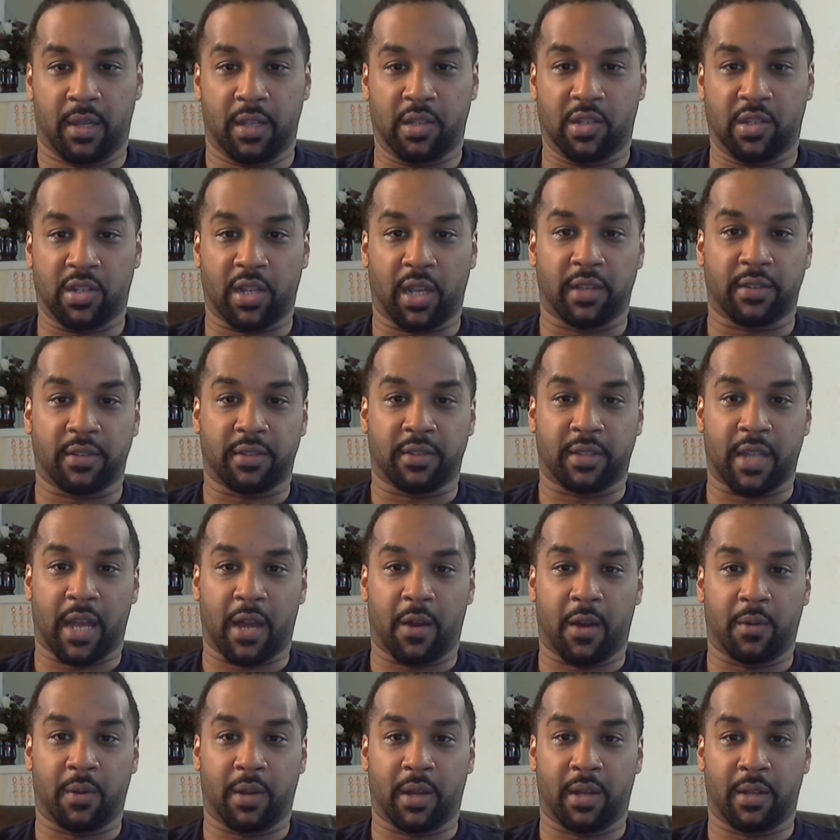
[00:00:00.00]
chased
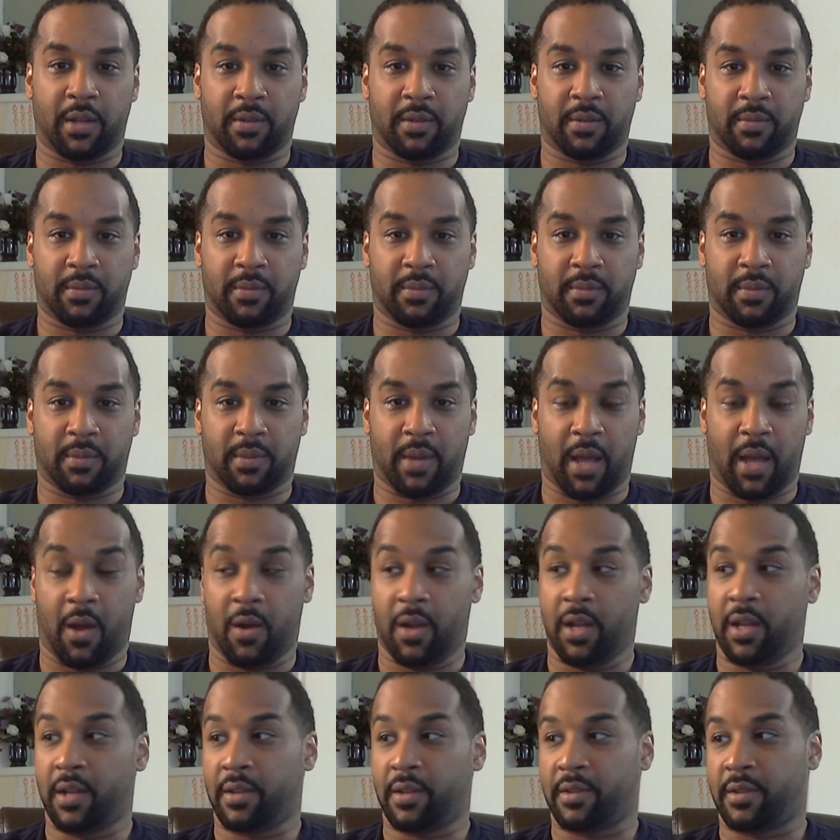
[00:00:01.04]
out our
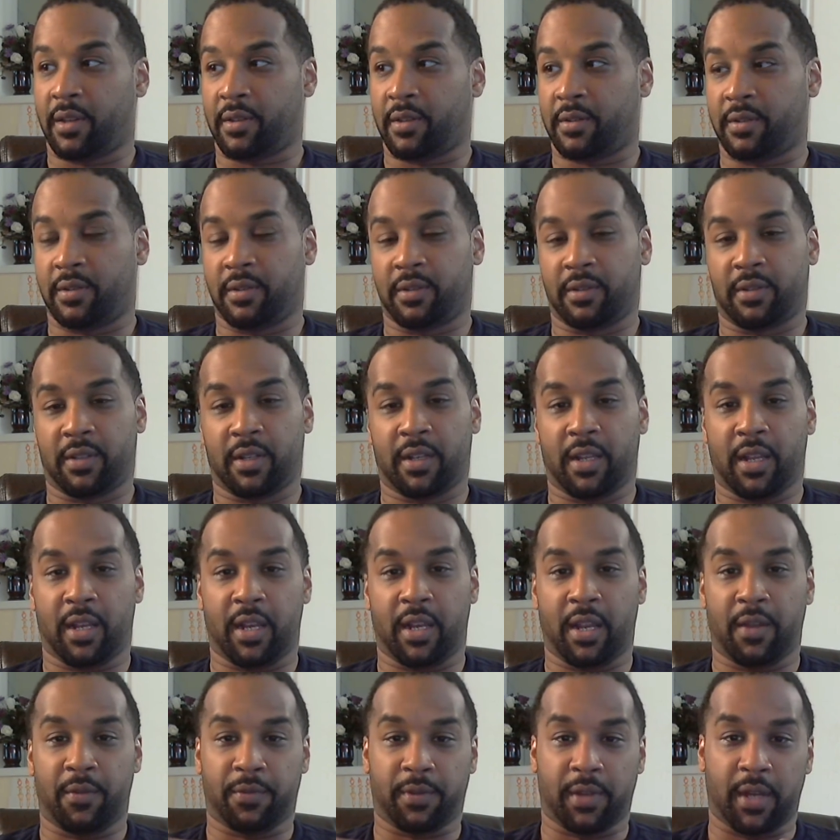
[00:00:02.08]
ancestors, and then
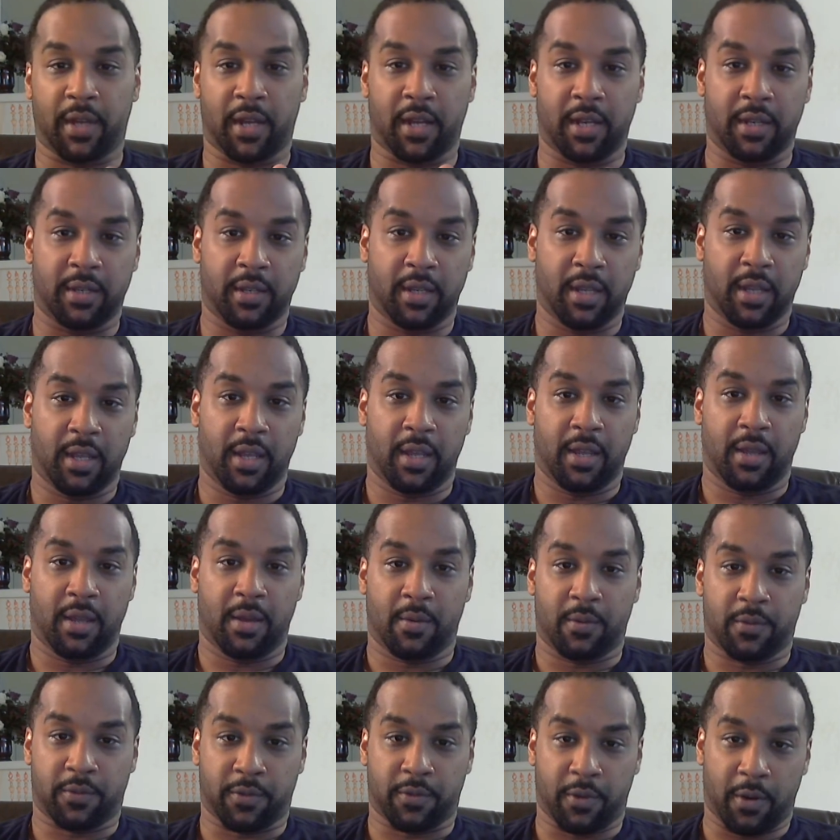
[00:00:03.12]
they fled
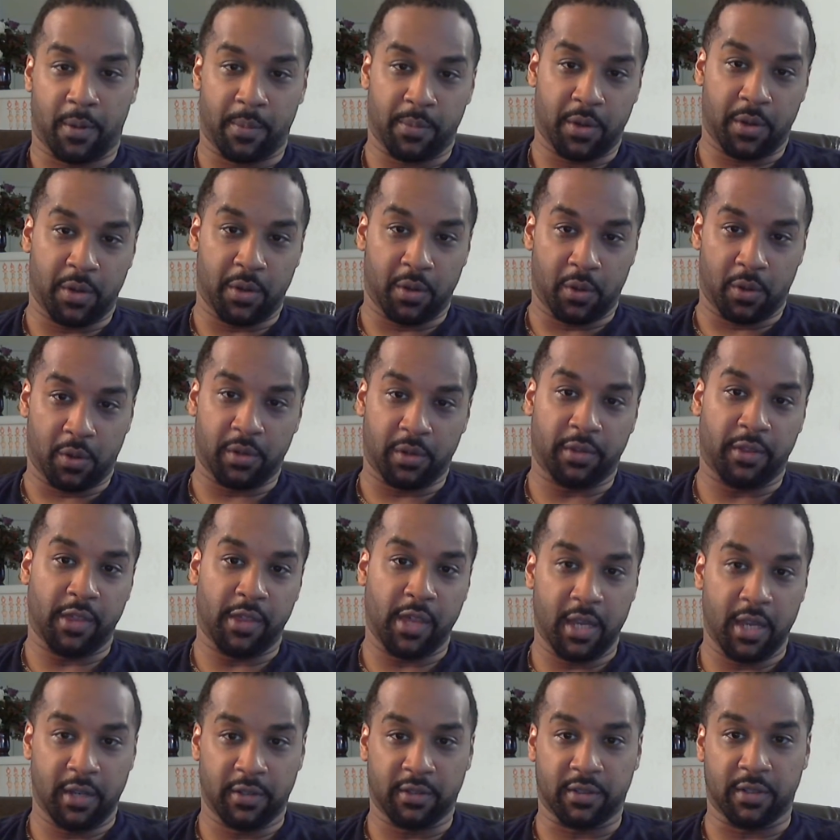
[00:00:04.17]
from the
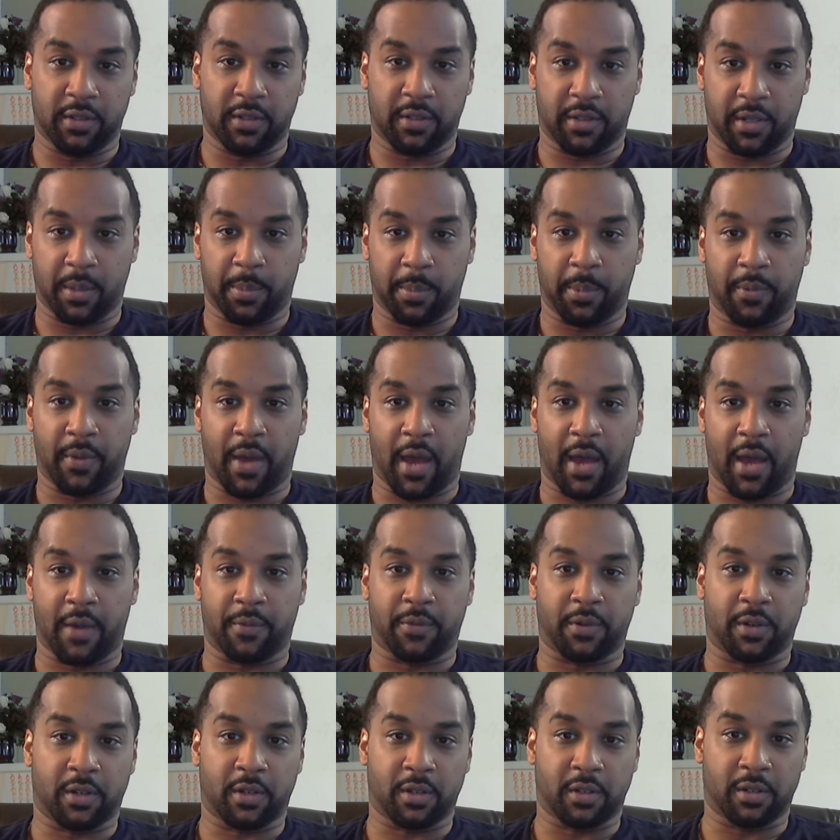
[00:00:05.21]
northeastern tip of
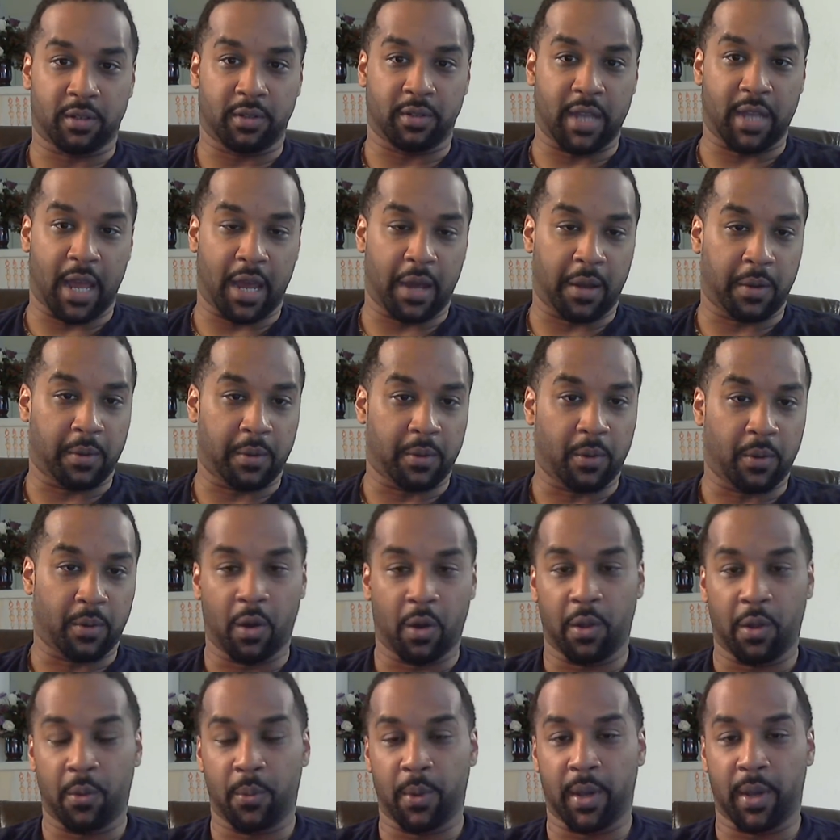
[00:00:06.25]
Africa down
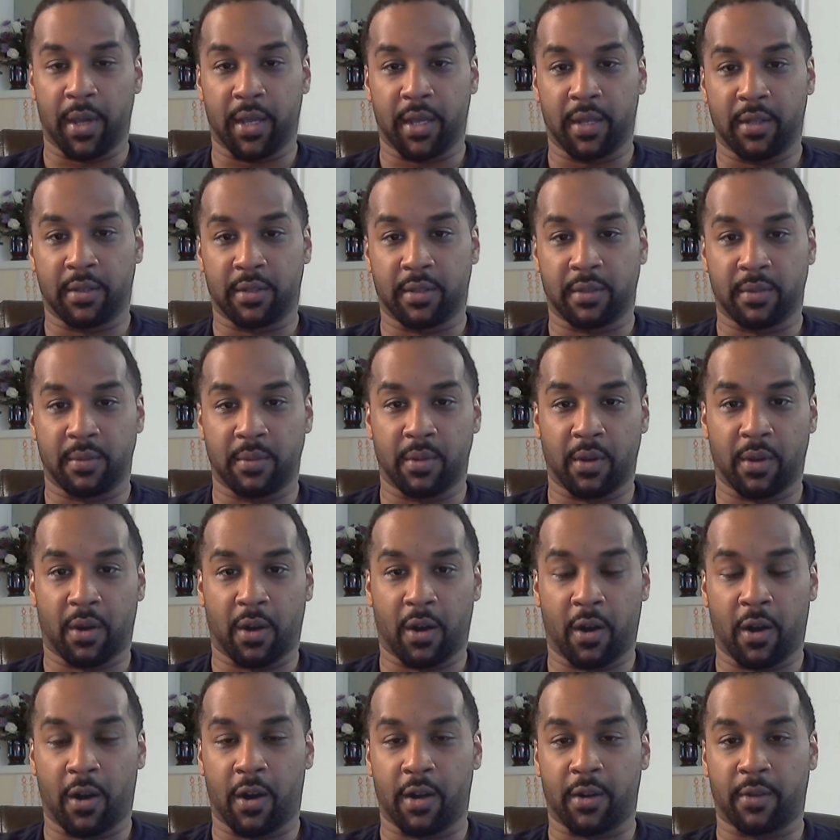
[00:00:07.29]
all the way into the
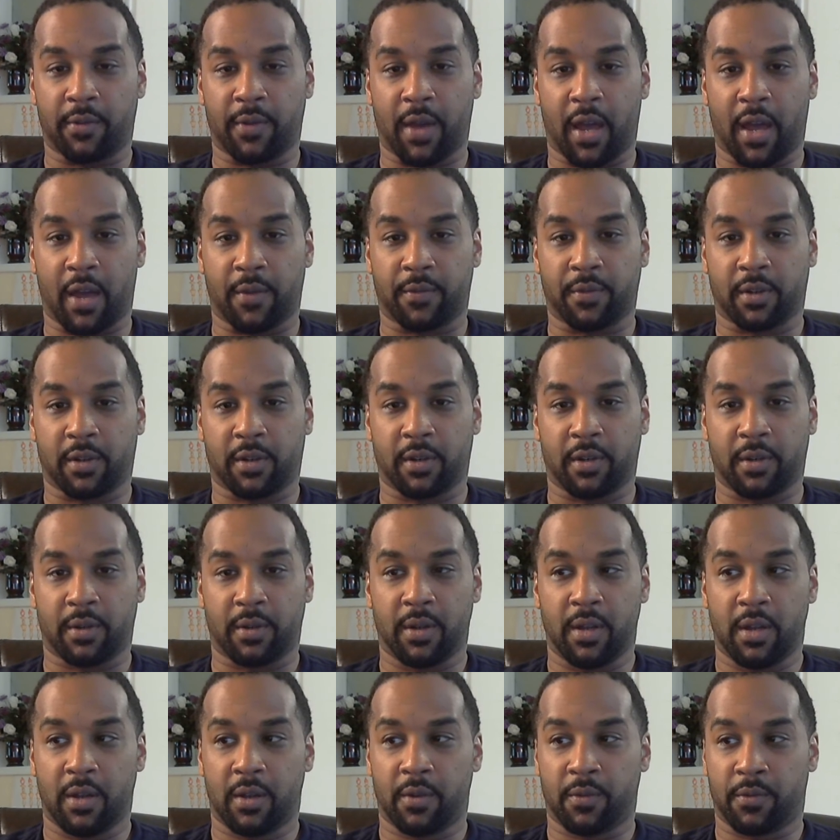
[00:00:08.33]
heart of Africa,
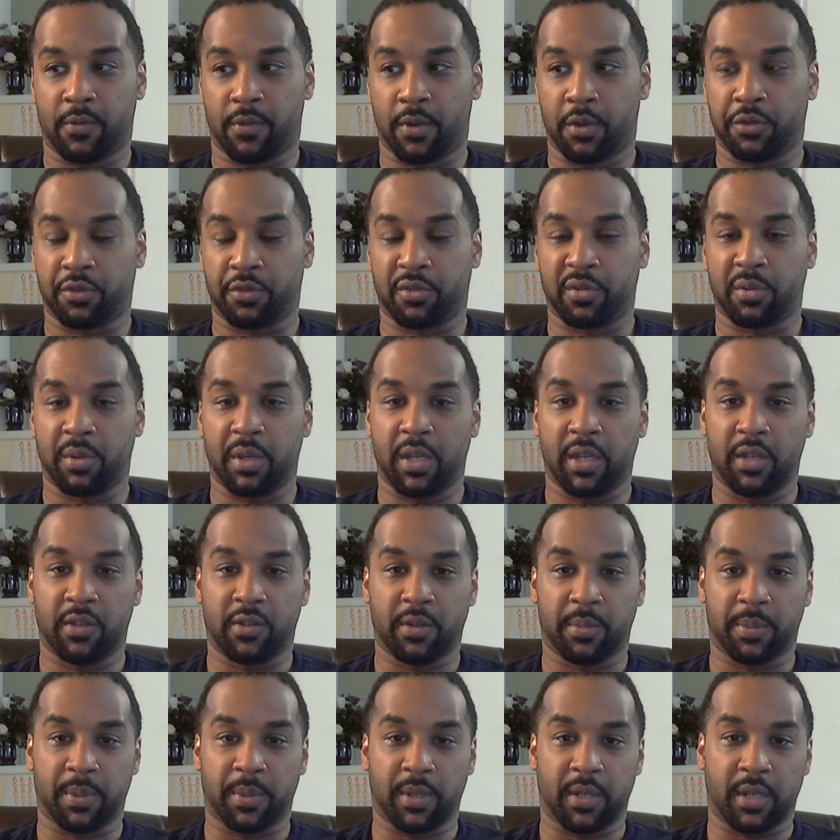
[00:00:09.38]
first through
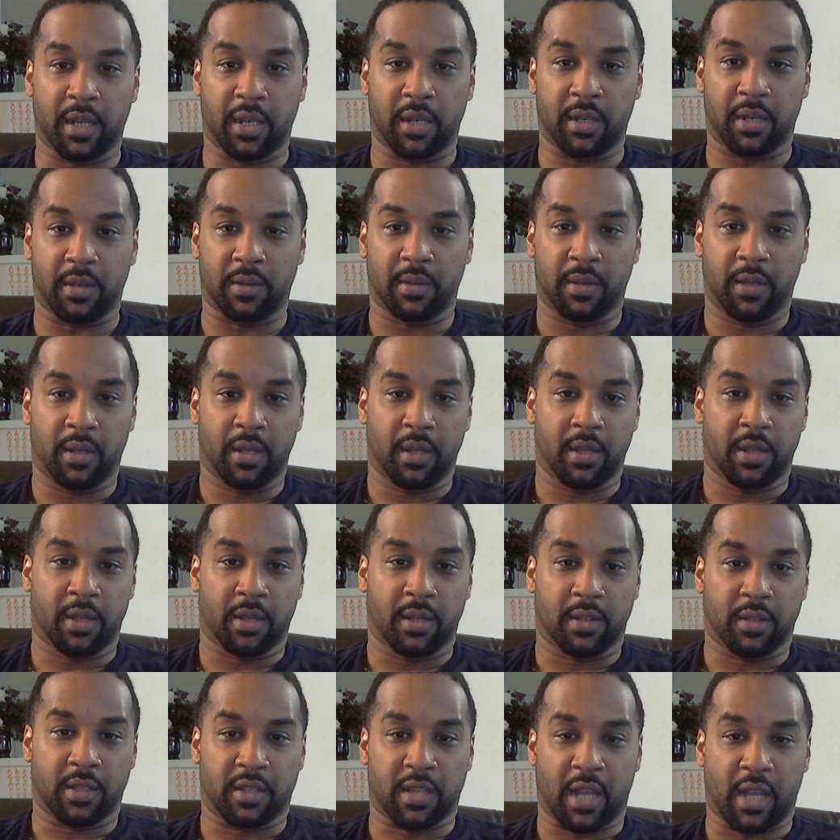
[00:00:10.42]
Egypt and then
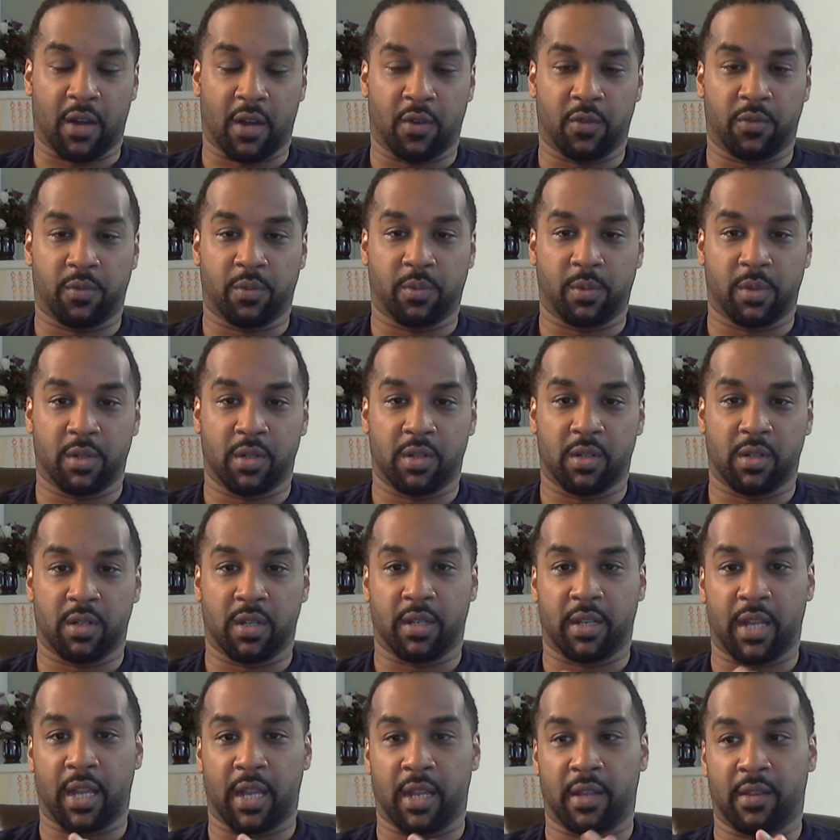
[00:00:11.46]
southward
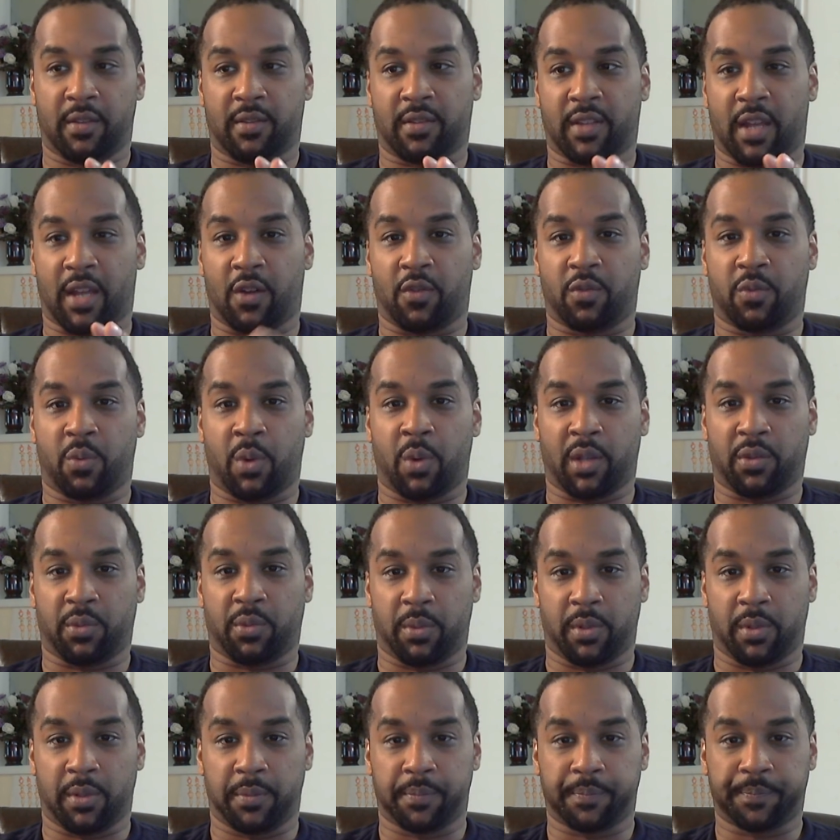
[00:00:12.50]
and then
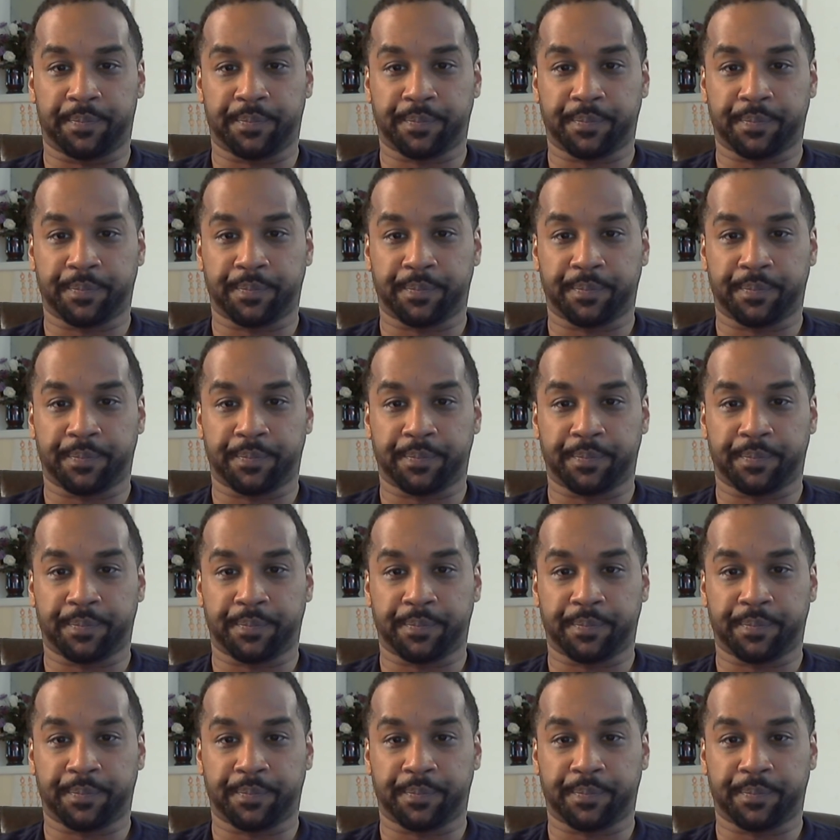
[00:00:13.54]
southwestward.